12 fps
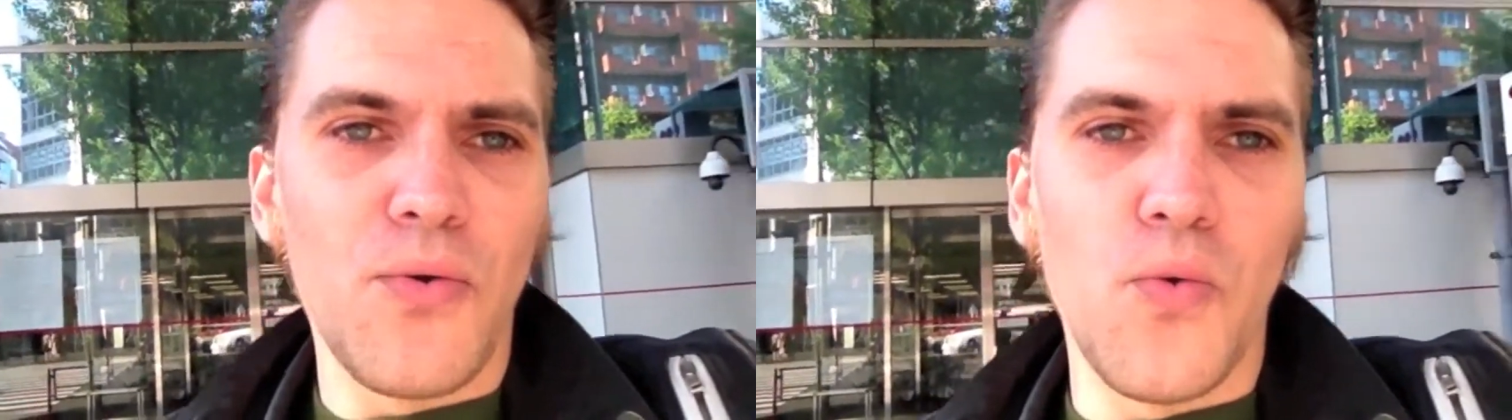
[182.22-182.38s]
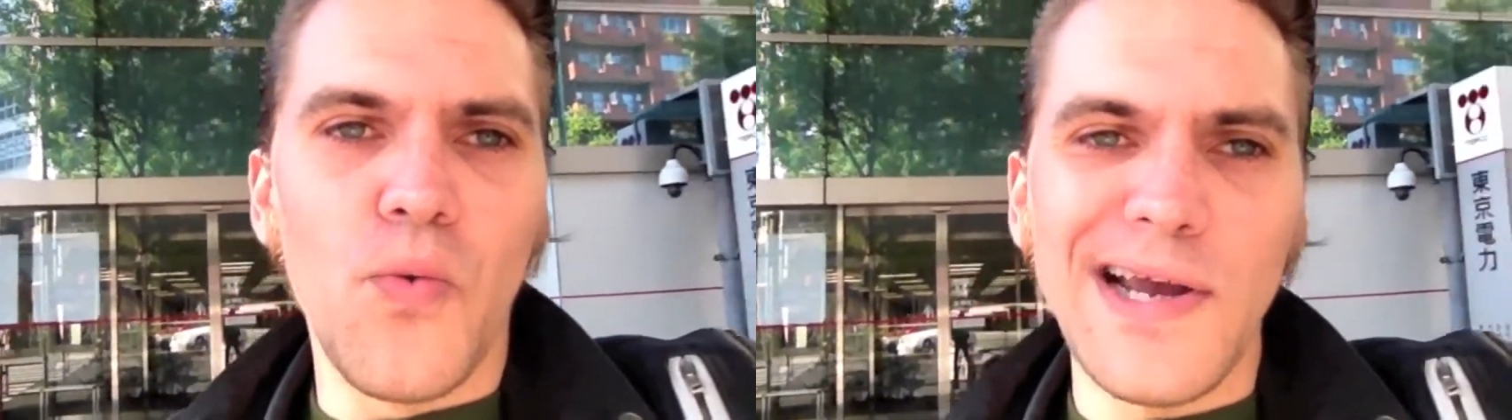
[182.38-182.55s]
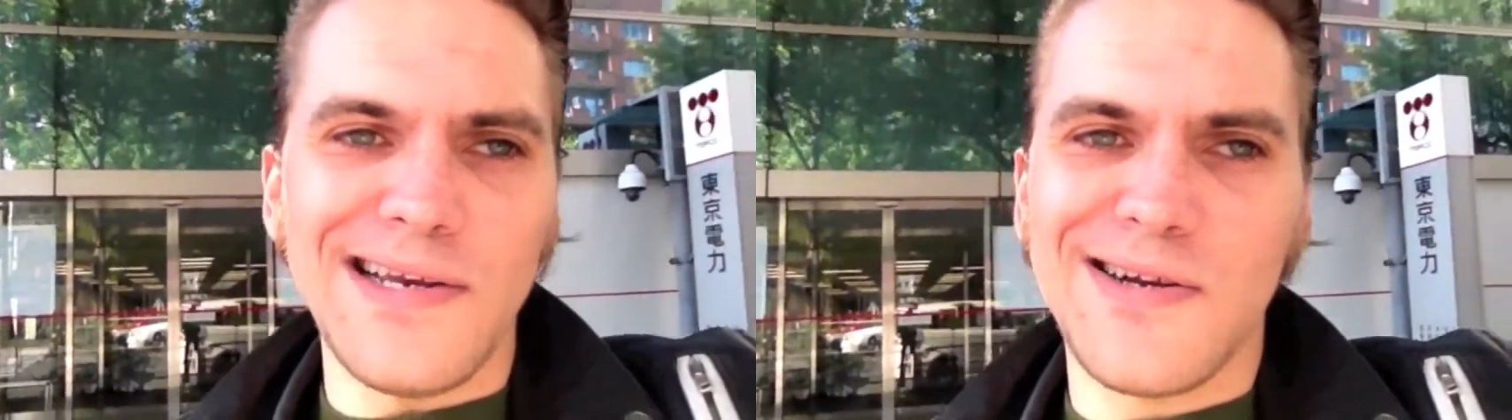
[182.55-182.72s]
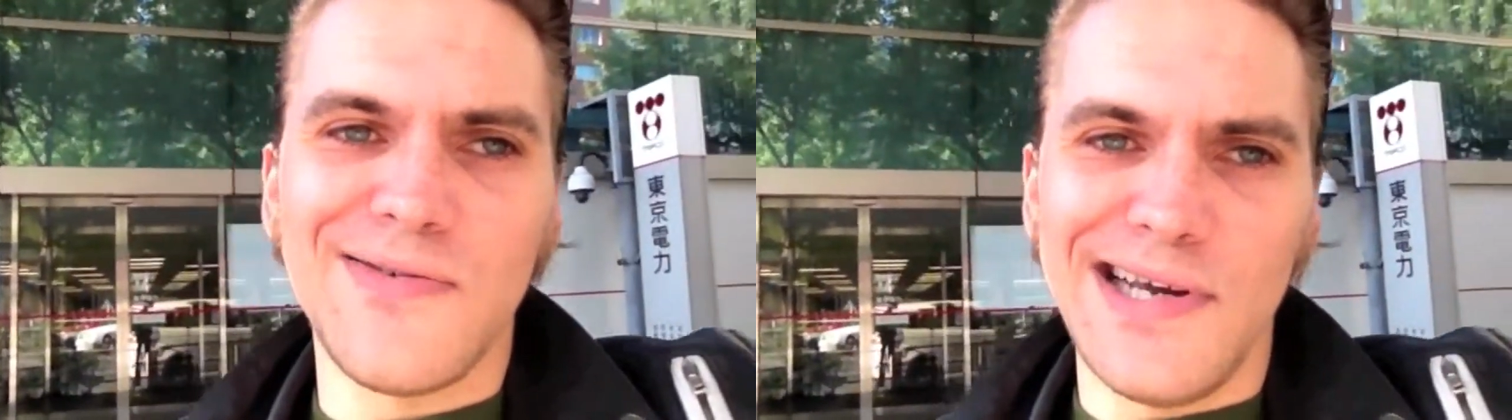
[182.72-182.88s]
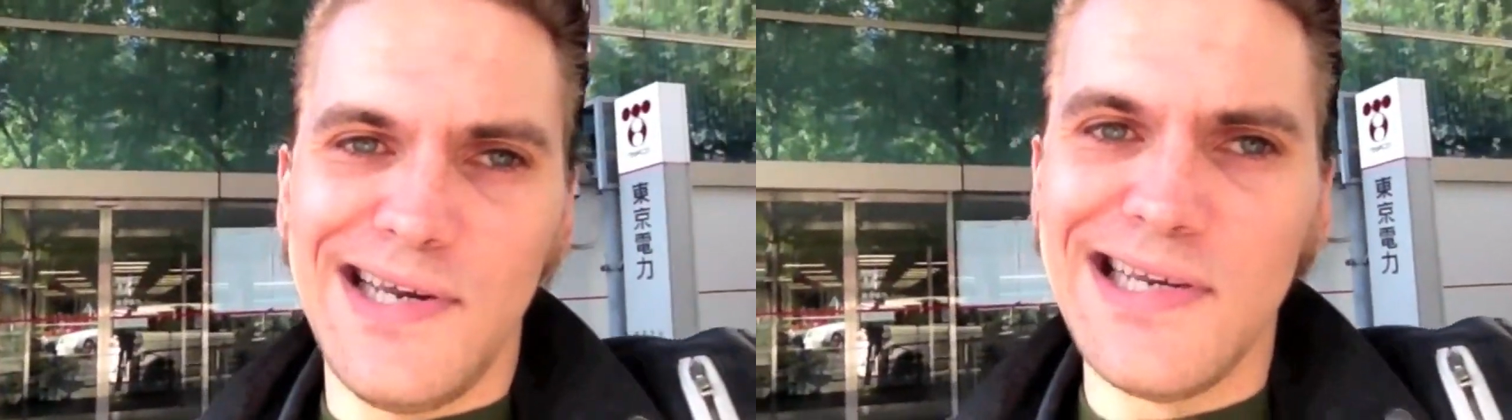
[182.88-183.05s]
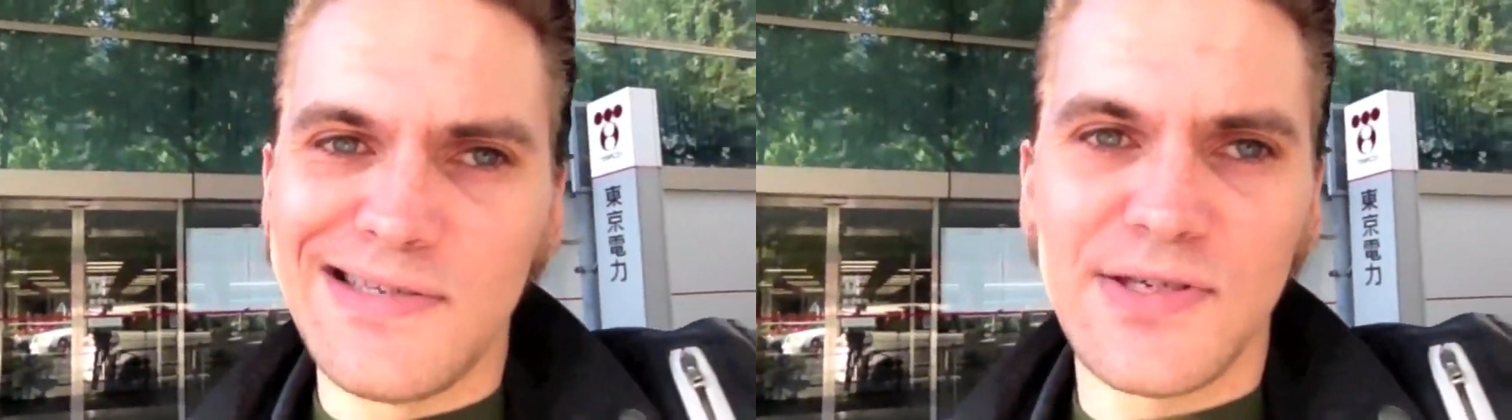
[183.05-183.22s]

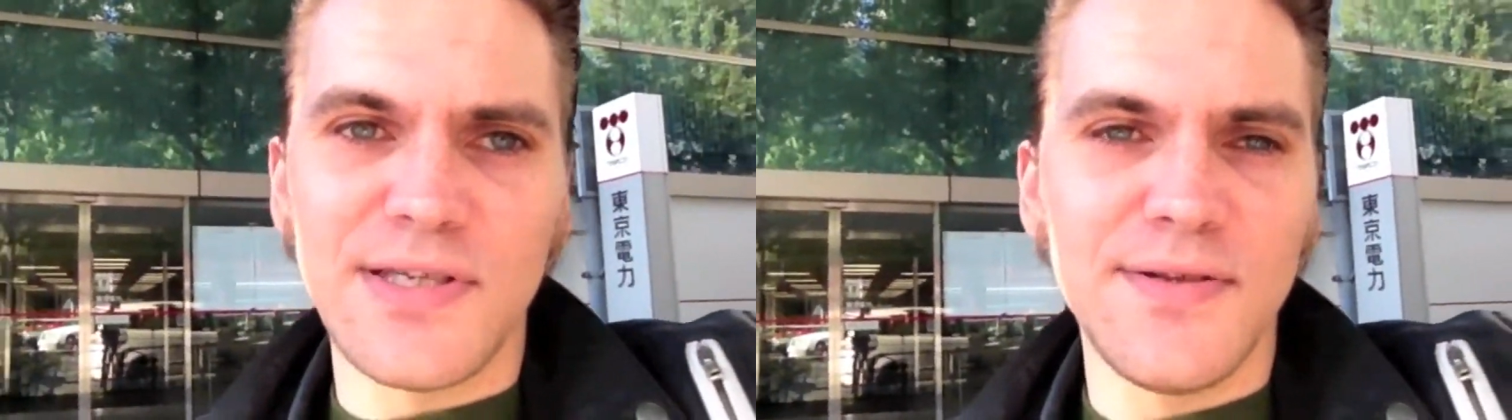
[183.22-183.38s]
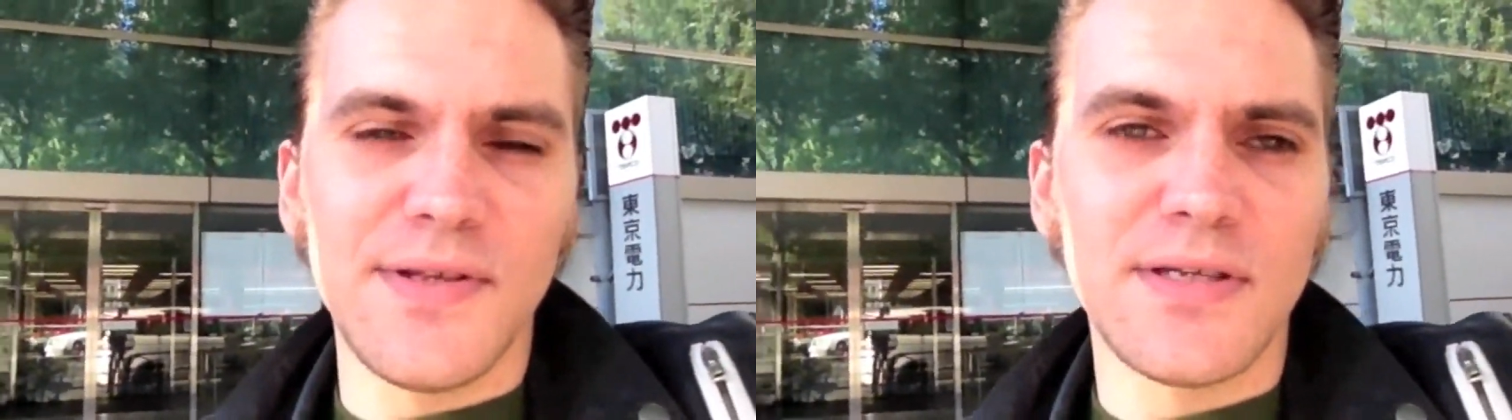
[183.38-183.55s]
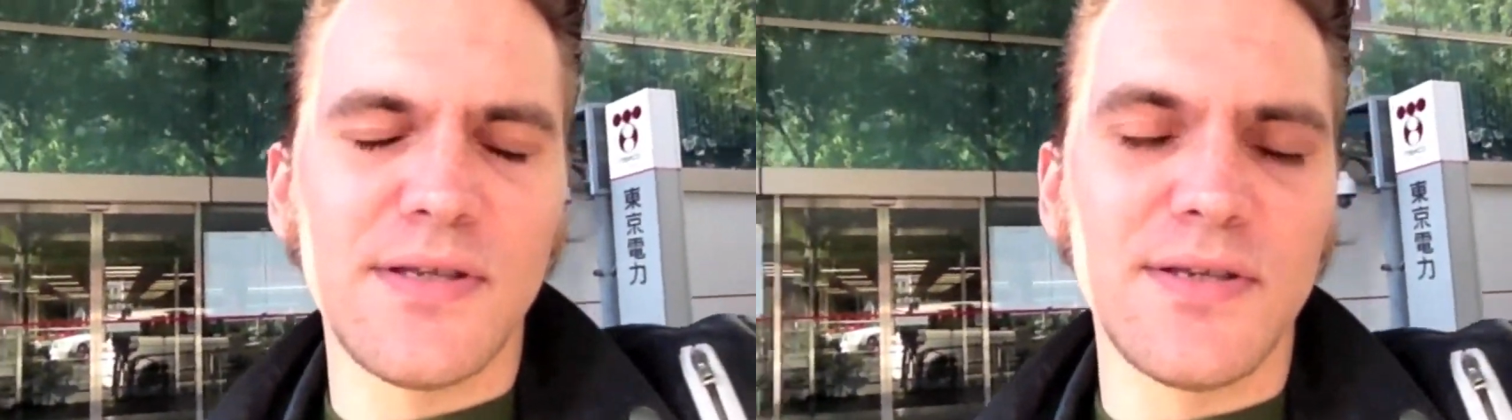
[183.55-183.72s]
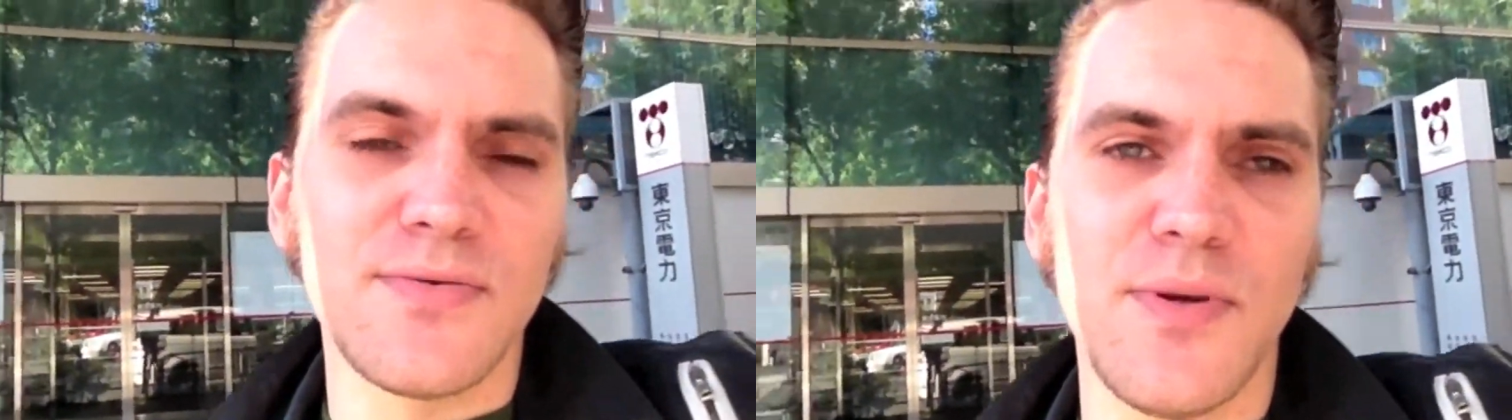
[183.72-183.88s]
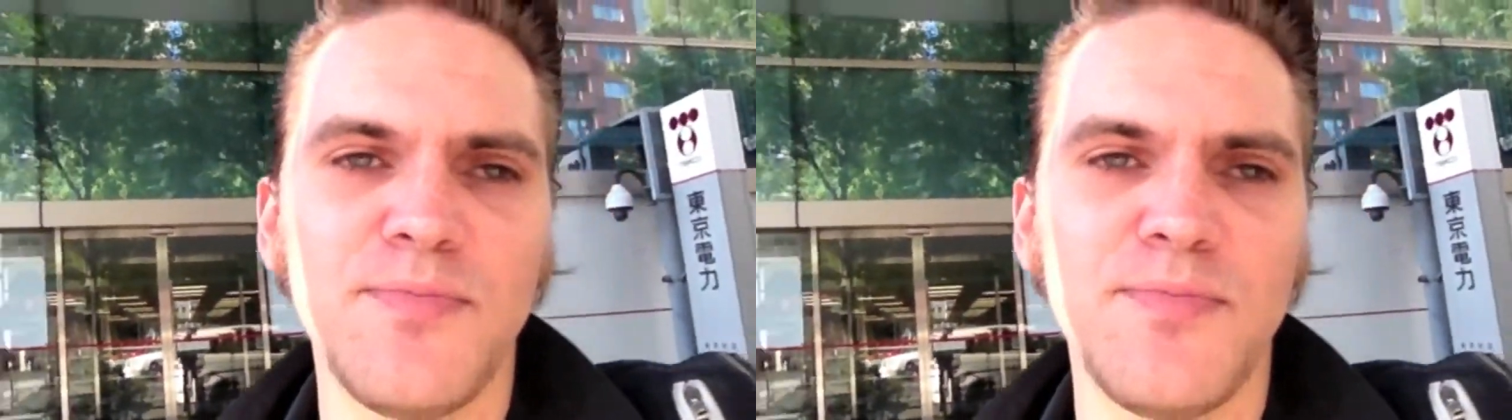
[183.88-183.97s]
Quite interesting, this